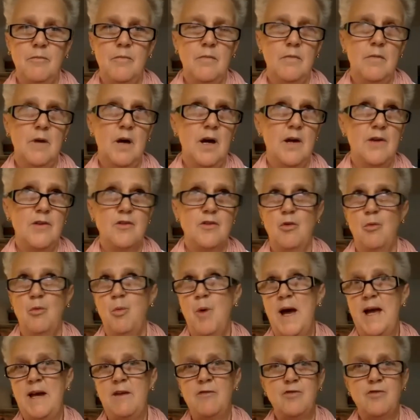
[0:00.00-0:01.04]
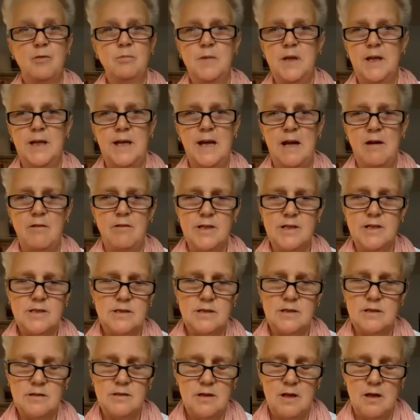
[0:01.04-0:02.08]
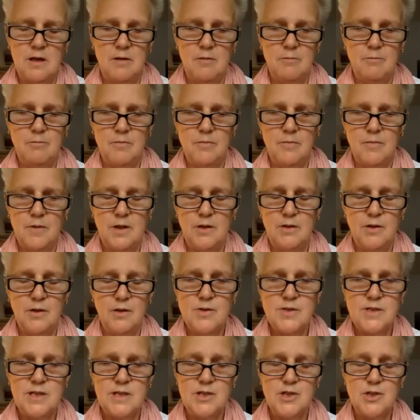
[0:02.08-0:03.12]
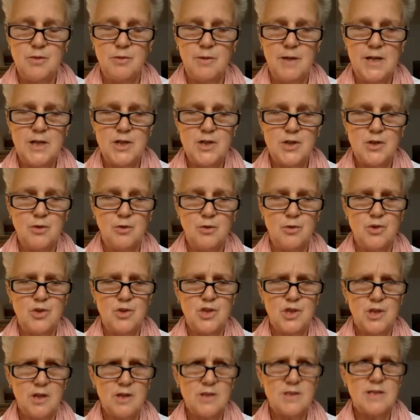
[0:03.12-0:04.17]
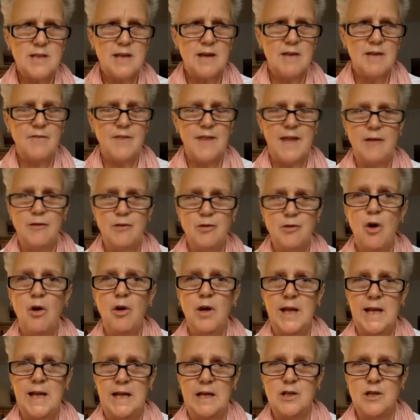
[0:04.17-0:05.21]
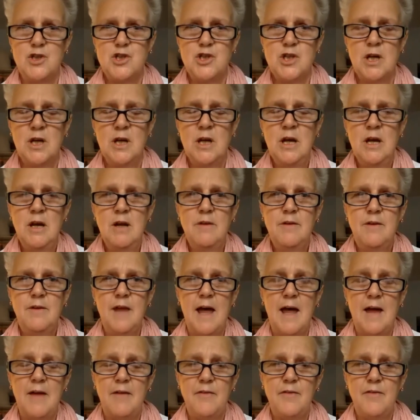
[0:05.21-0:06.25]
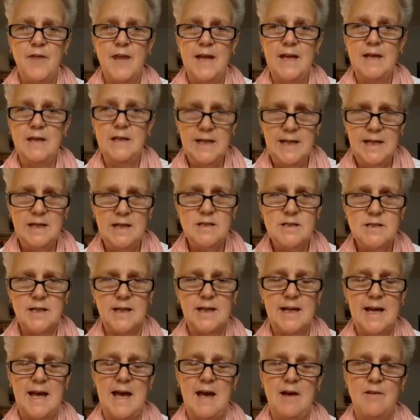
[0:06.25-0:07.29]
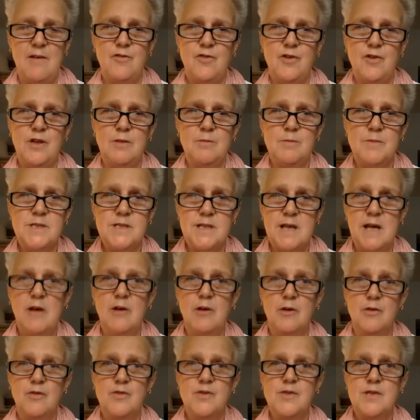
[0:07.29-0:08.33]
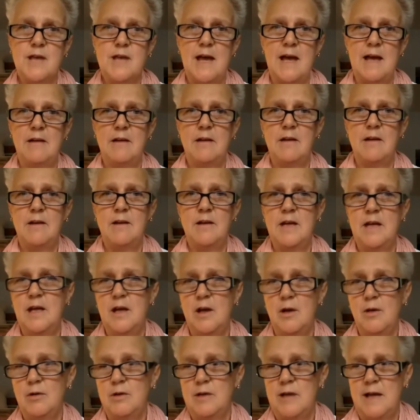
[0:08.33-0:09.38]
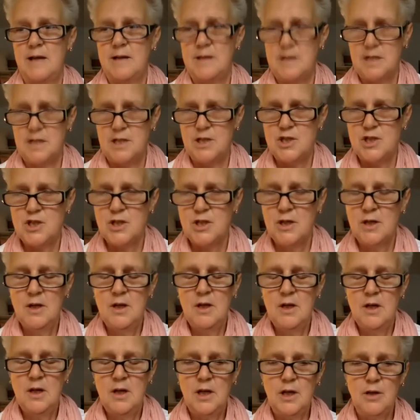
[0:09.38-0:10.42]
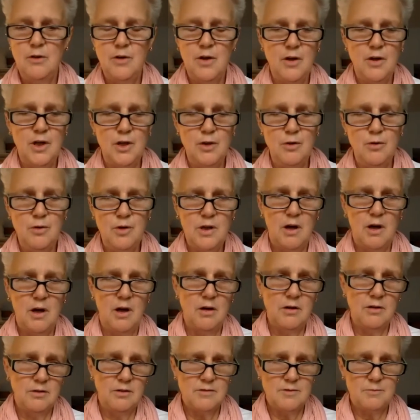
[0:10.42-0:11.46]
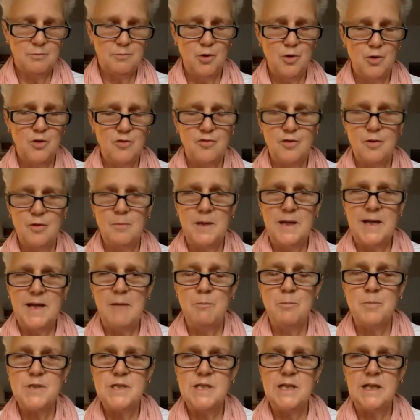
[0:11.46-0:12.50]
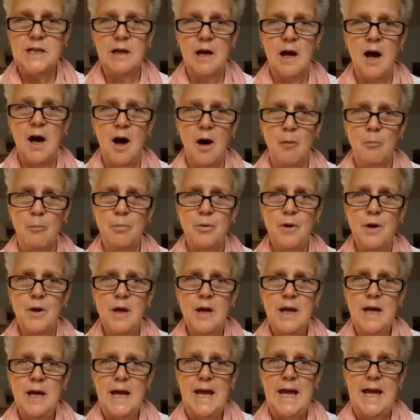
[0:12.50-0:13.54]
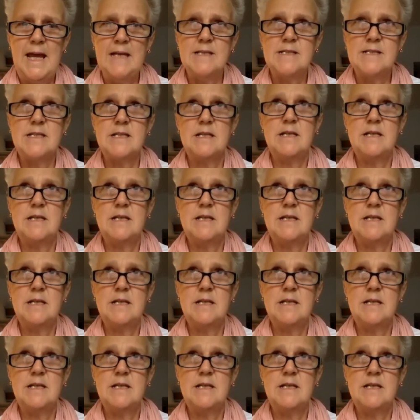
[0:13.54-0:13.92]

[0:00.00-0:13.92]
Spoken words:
either away from the caring situation or just have that knowledge that they need to care for themselves. And the old adage, you know, you can't pour from an empty cup is